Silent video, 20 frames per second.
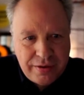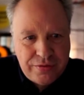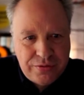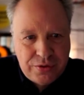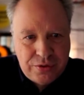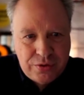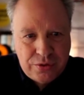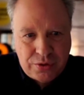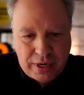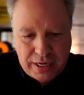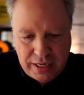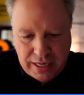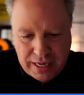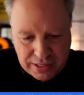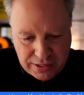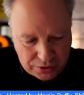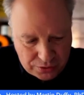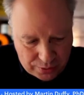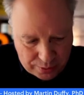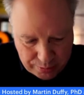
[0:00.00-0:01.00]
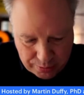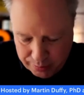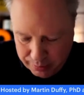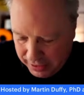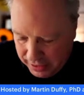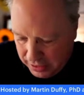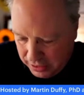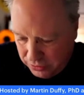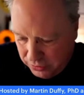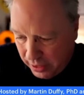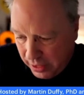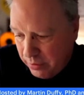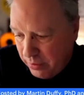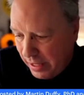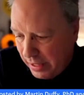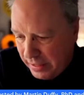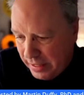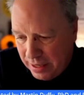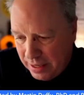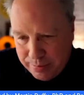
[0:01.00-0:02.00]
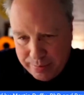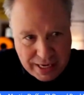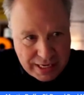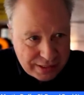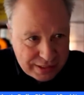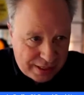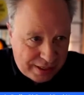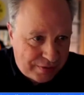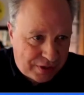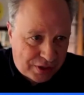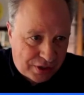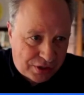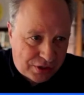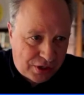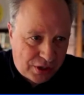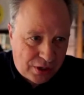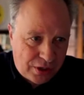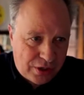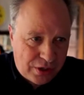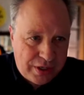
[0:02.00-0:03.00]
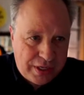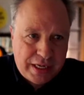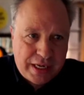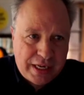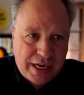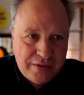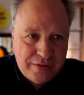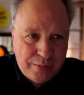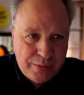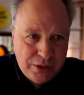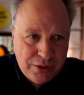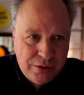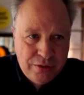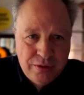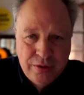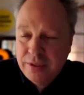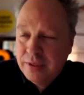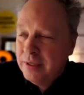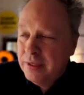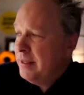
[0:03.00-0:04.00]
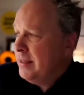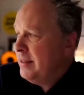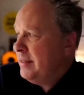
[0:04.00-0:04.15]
I've tried, as a trumpet player, I try to write down Miles Davis's solo in Kind of Blue.